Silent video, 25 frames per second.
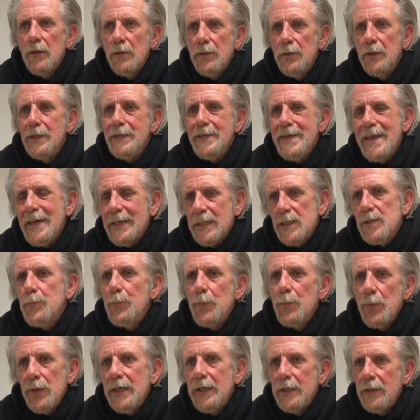The next
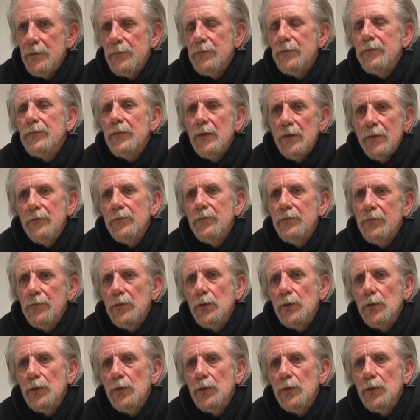breed of